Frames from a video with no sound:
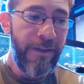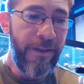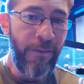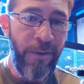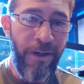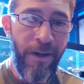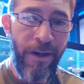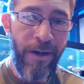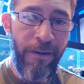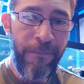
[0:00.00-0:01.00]
than we
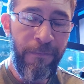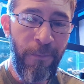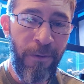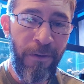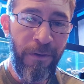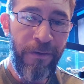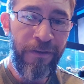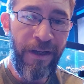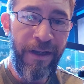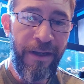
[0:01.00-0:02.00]
are for,
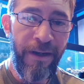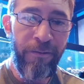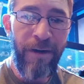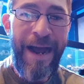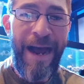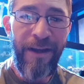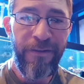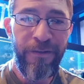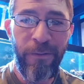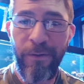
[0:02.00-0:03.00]
say, a
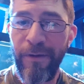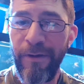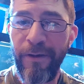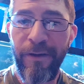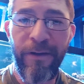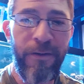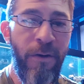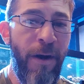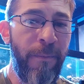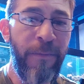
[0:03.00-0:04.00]
wrasse or a
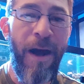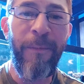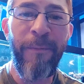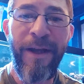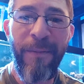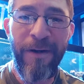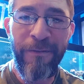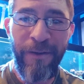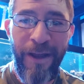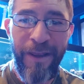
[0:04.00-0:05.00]
copper band
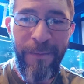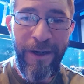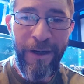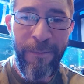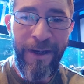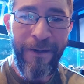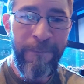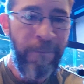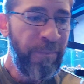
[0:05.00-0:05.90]
butterfly that might come in,